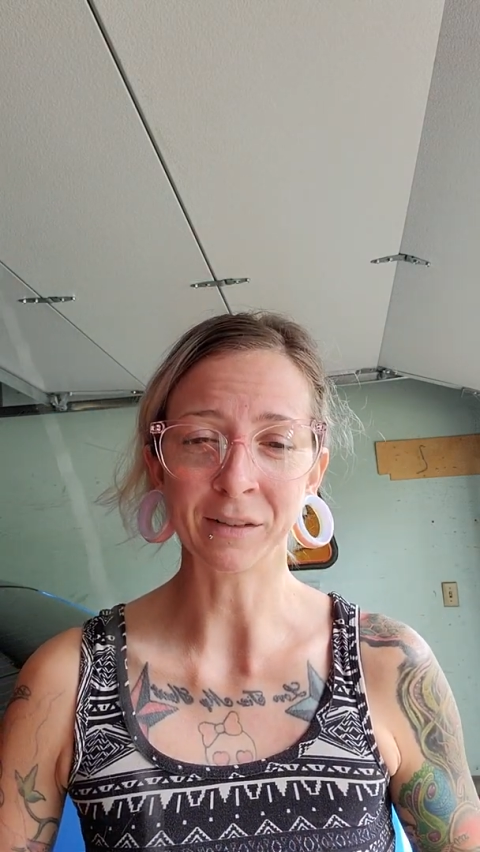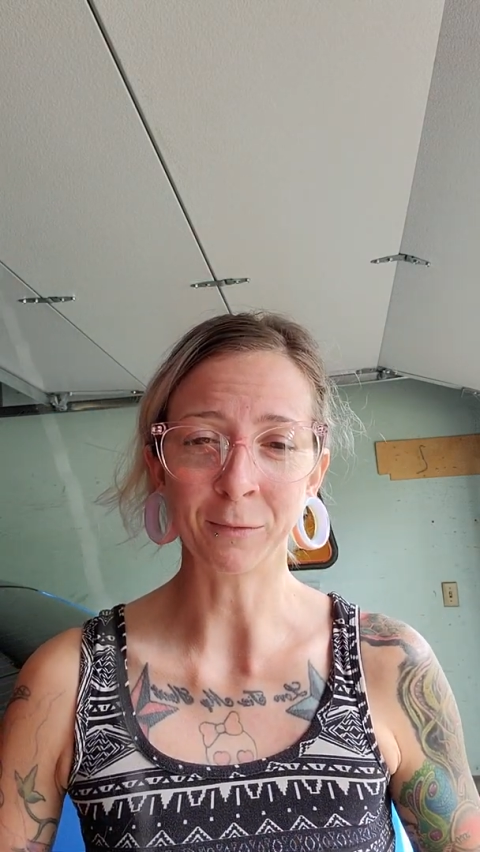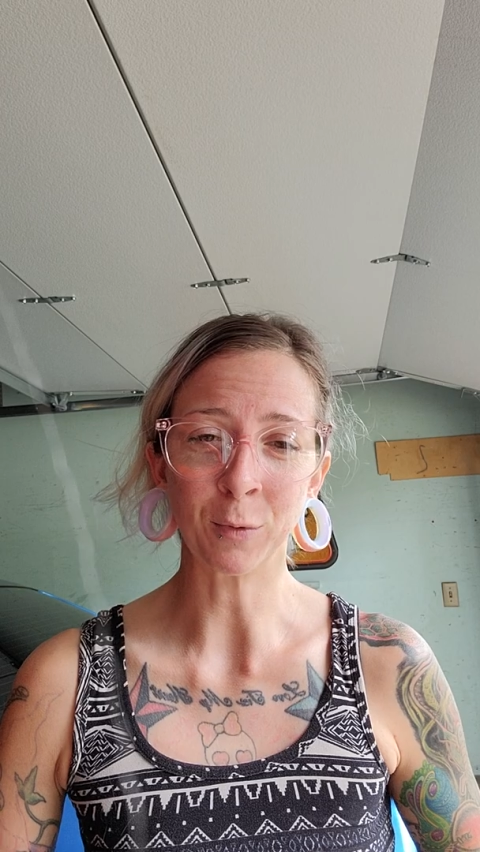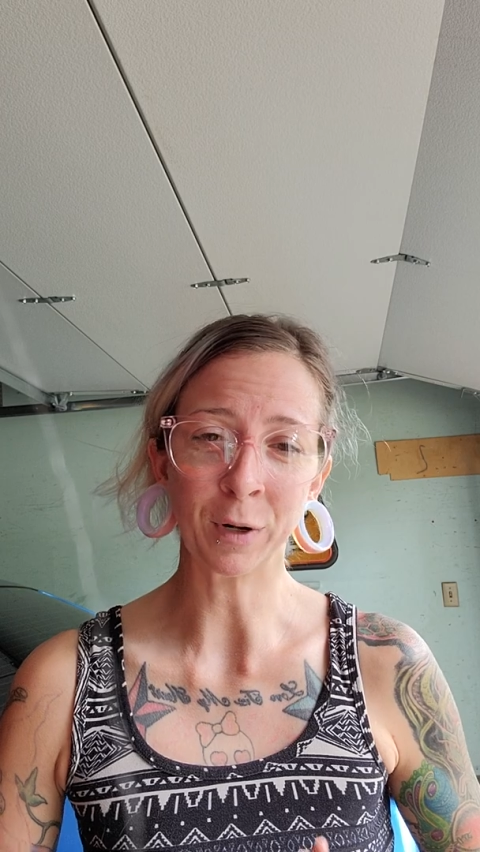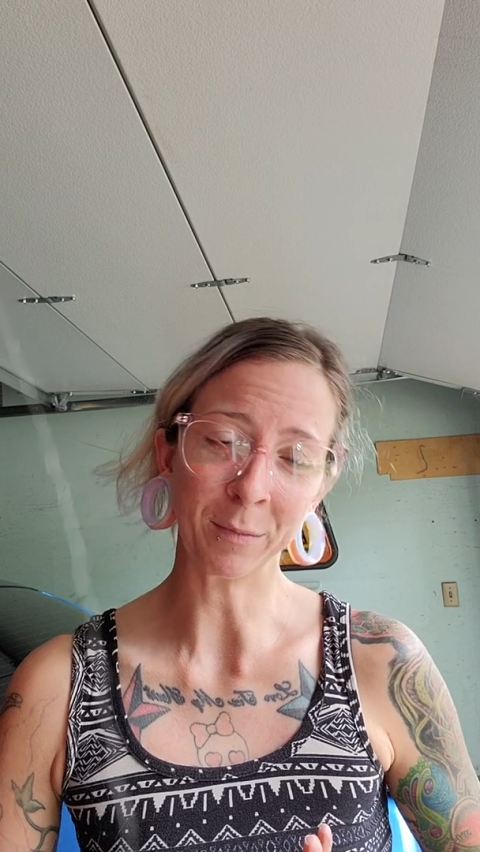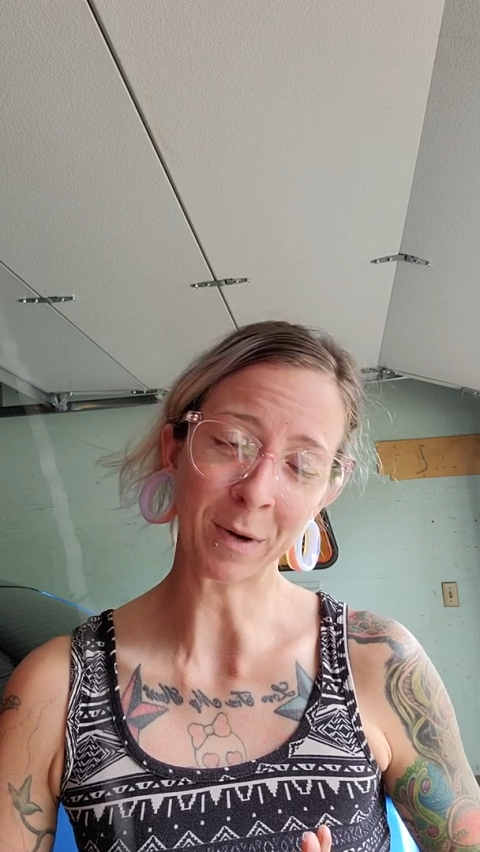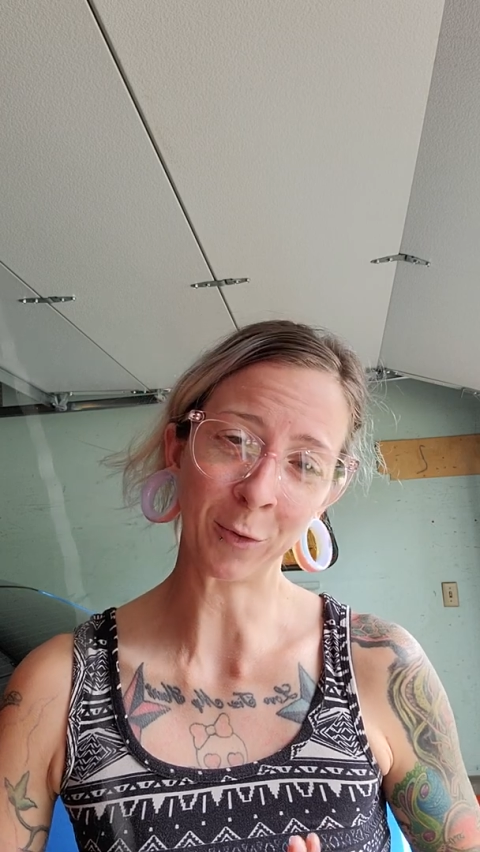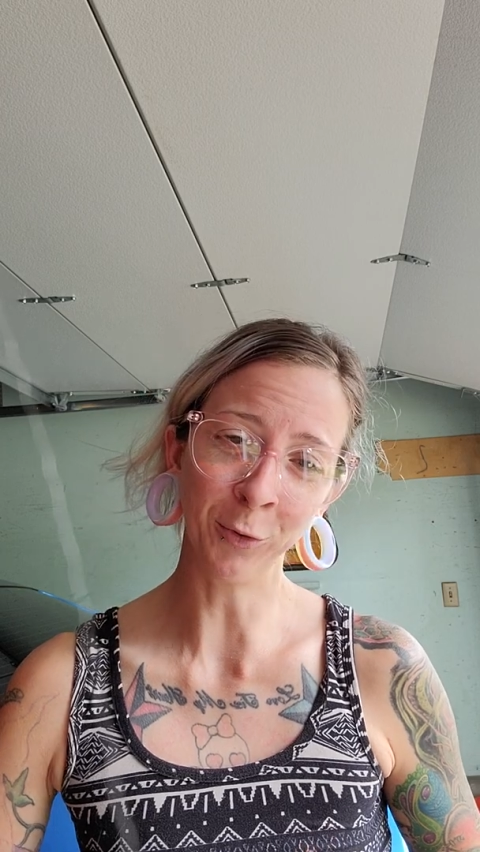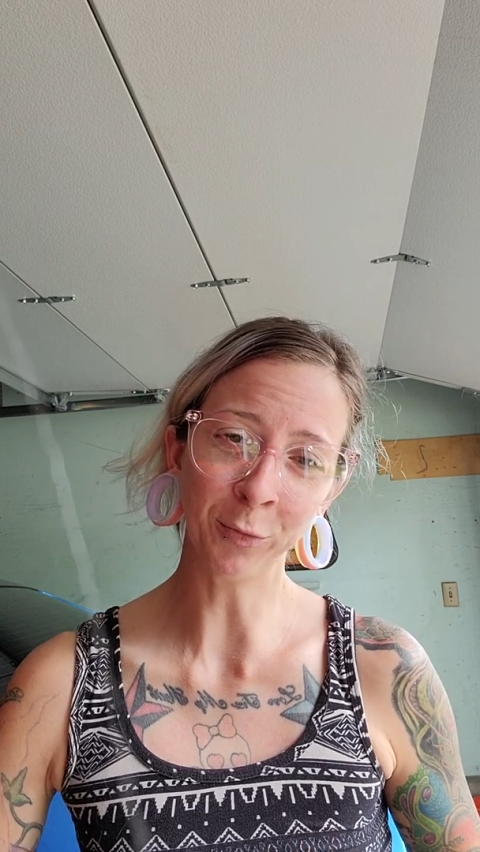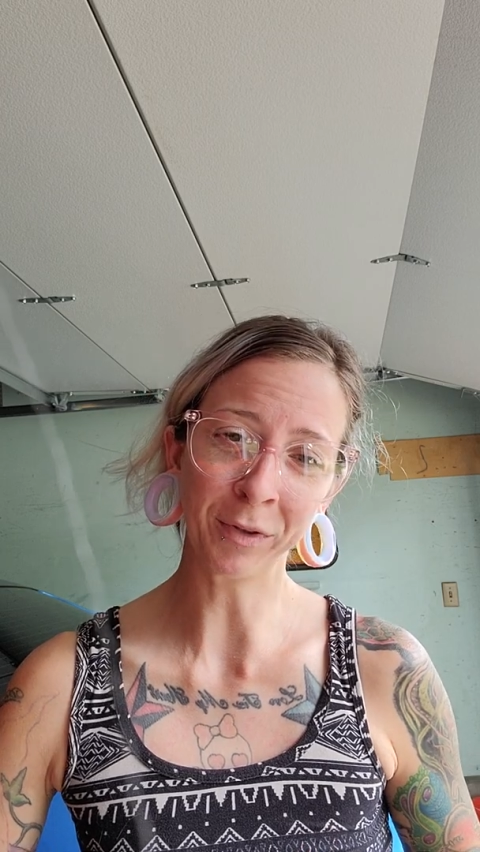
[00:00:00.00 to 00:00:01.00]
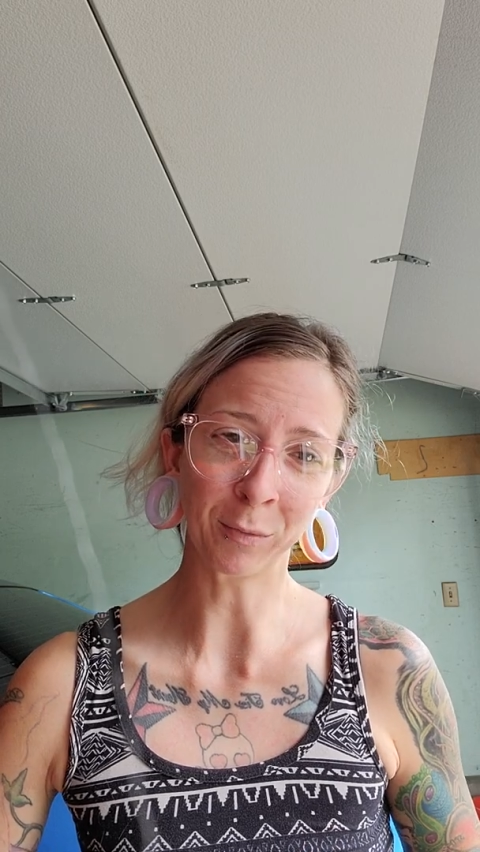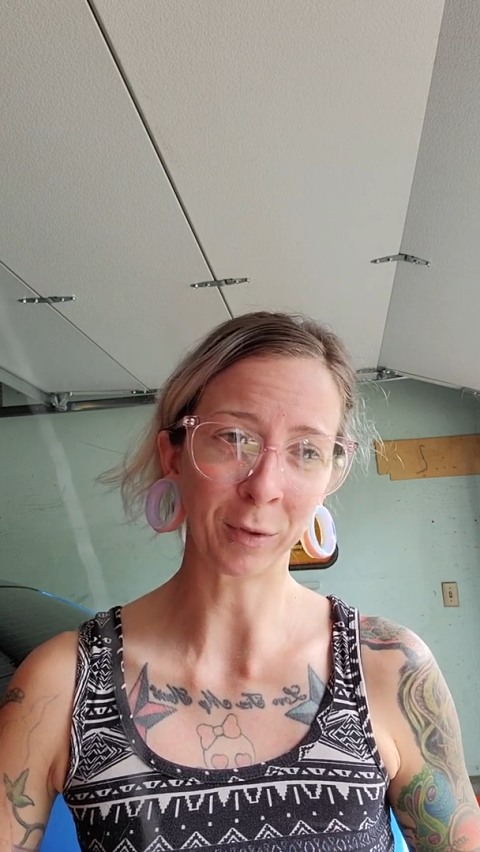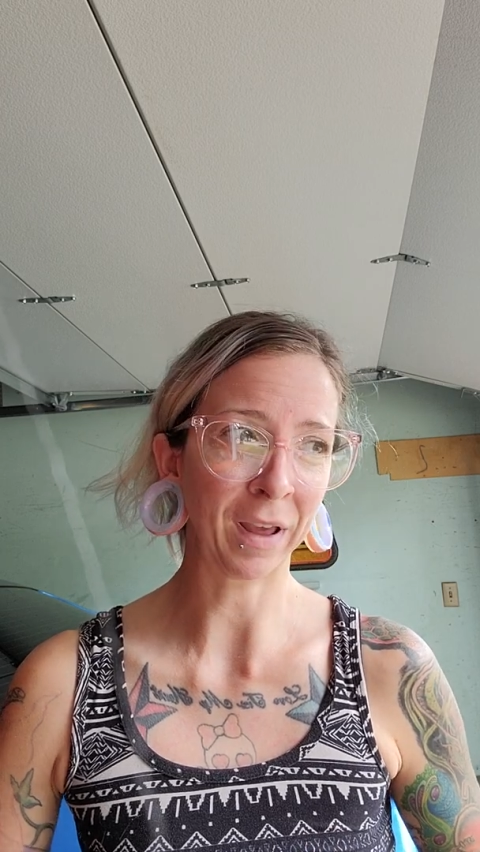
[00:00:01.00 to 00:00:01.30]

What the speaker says: of what my old ones were.